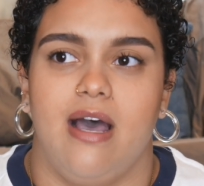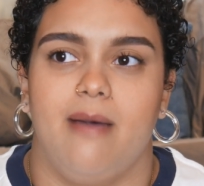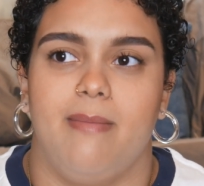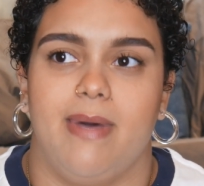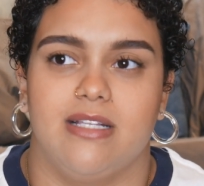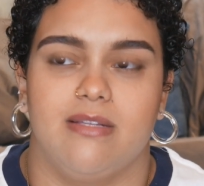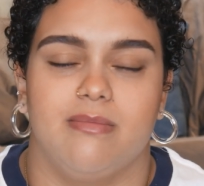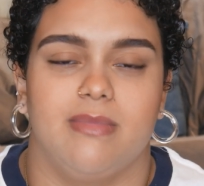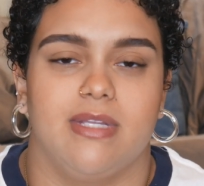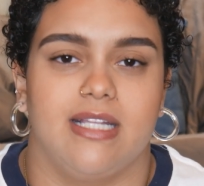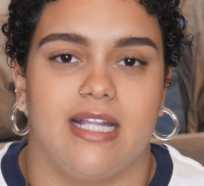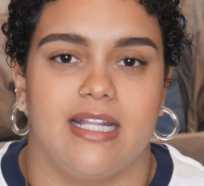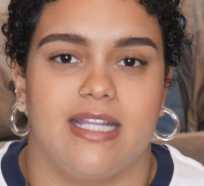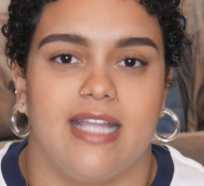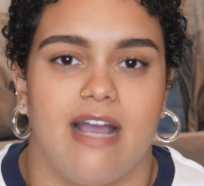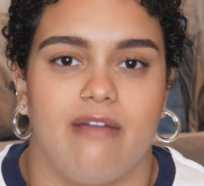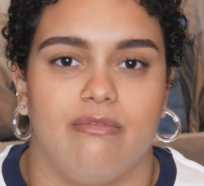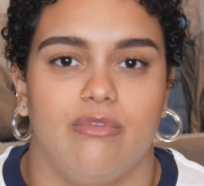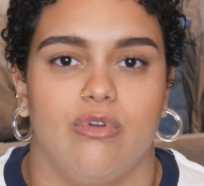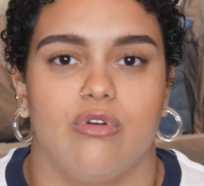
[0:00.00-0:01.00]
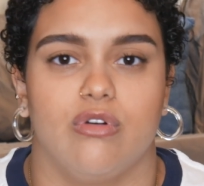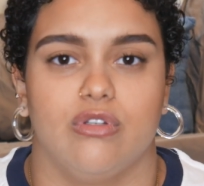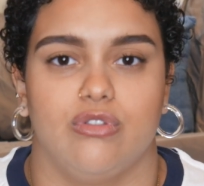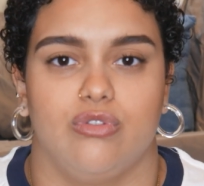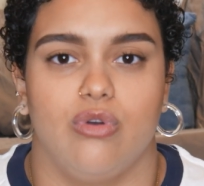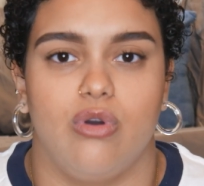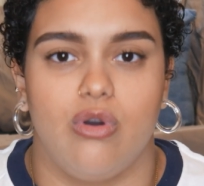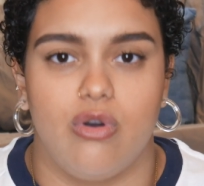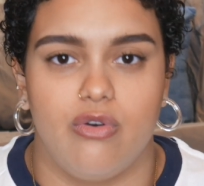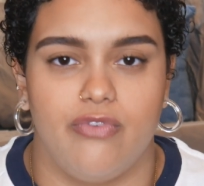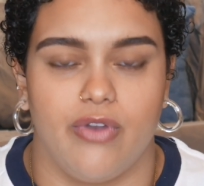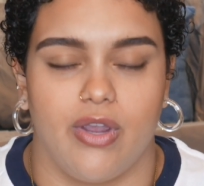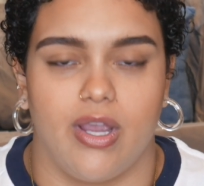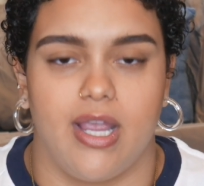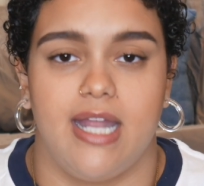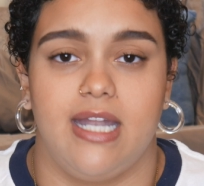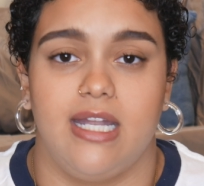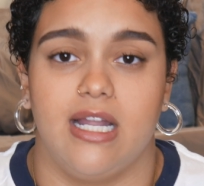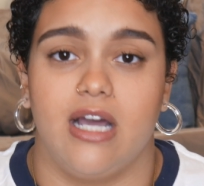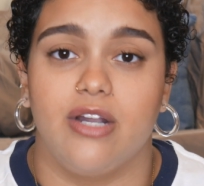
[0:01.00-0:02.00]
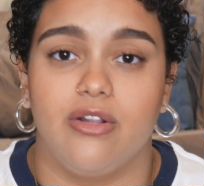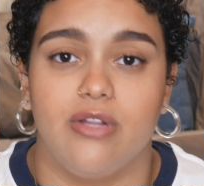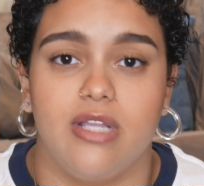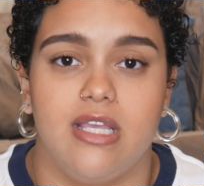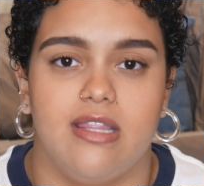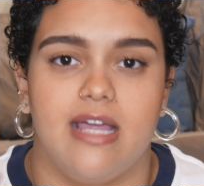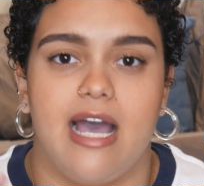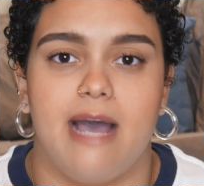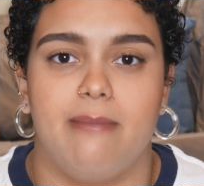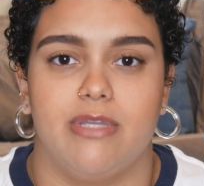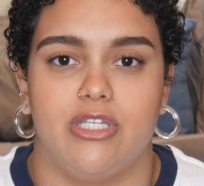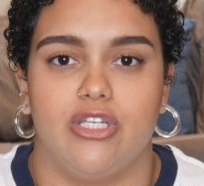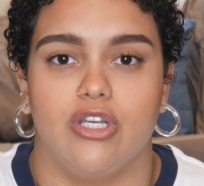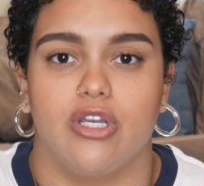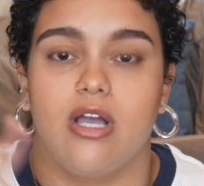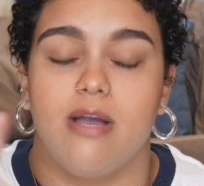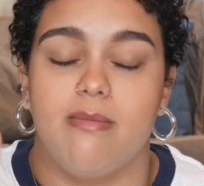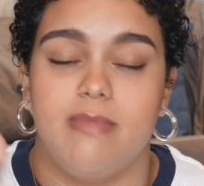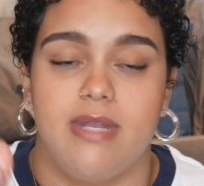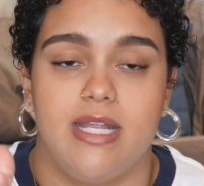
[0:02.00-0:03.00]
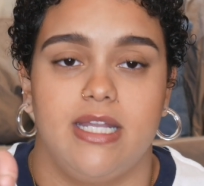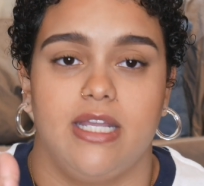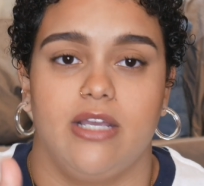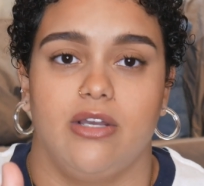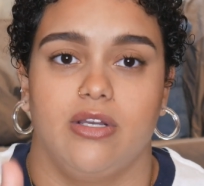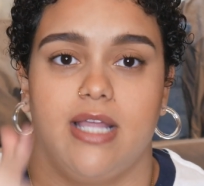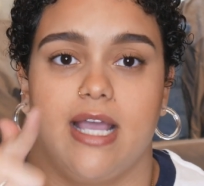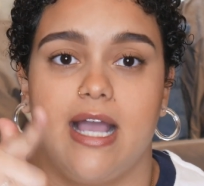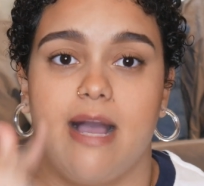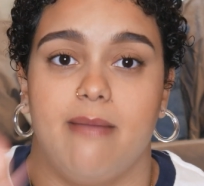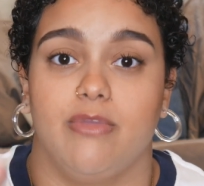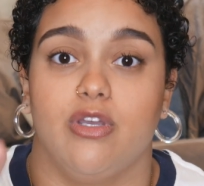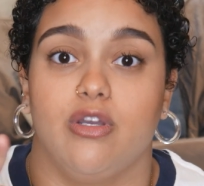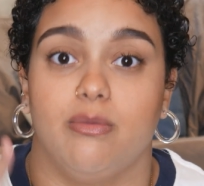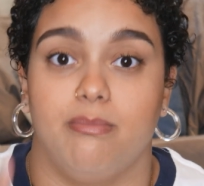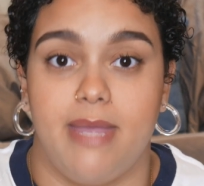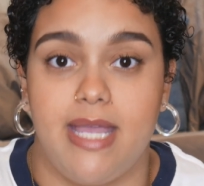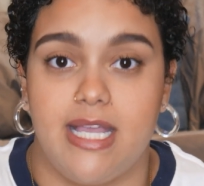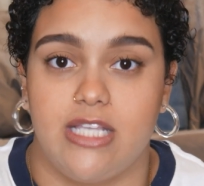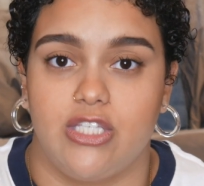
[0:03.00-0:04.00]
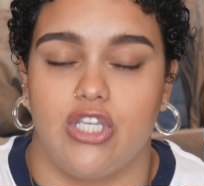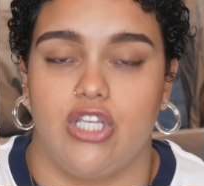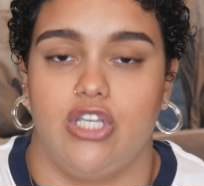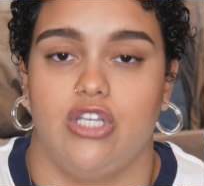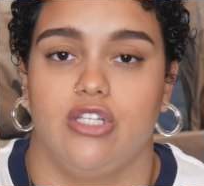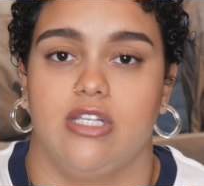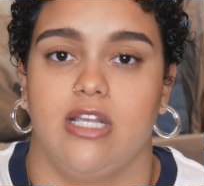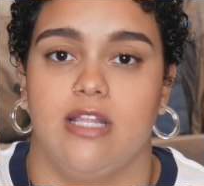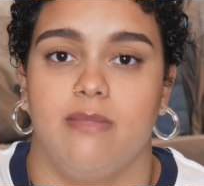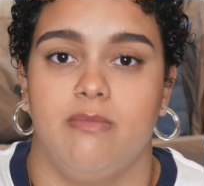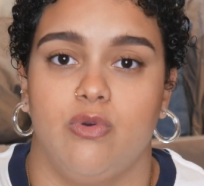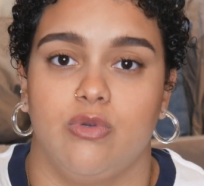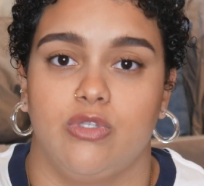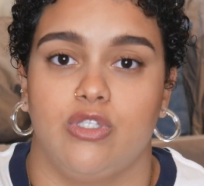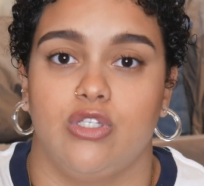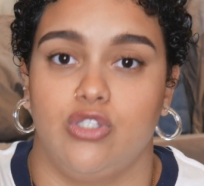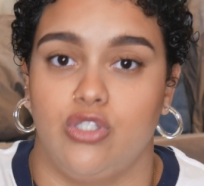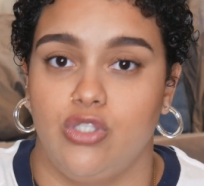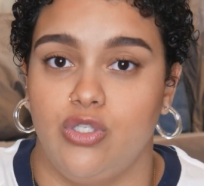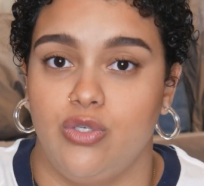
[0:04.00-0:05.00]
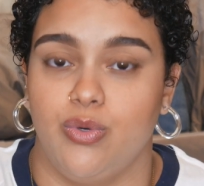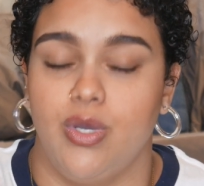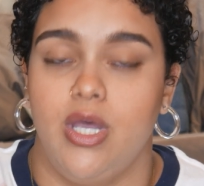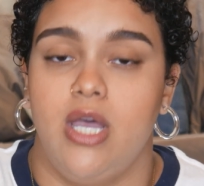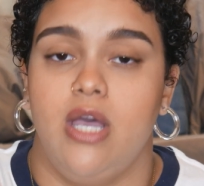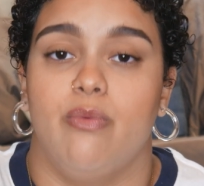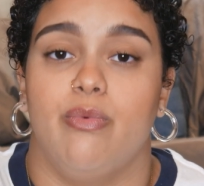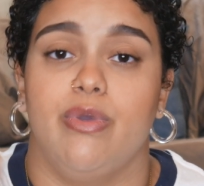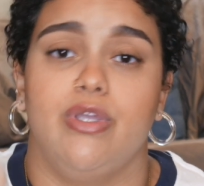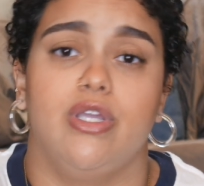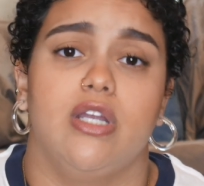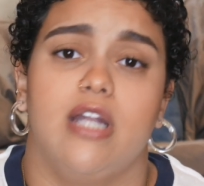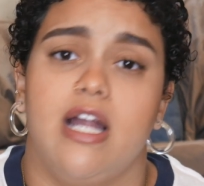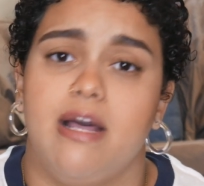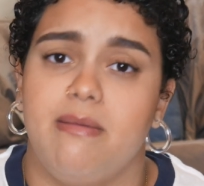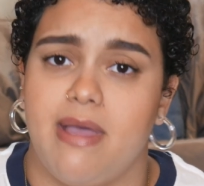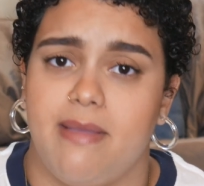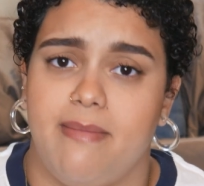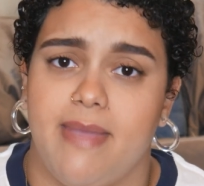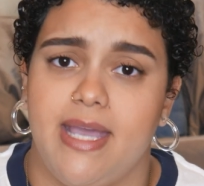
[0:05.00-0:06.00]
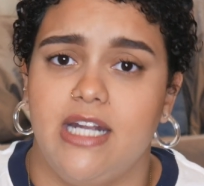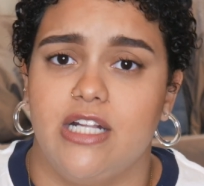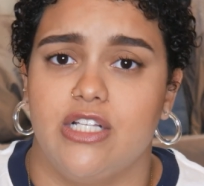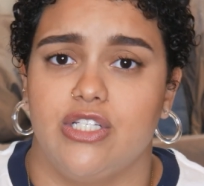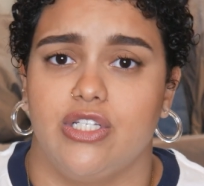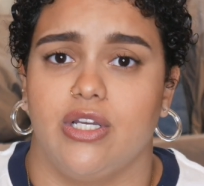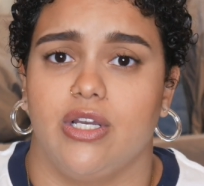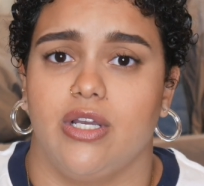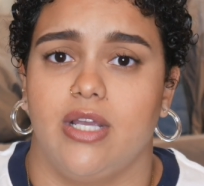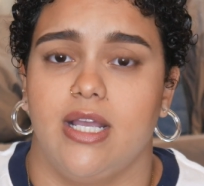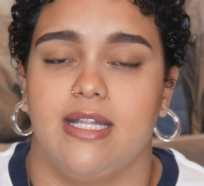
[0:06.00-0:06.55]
something that they have no control over. And not only that, but you're coming in here like I'm your bitch and you're telling me what to do when you're not my manager,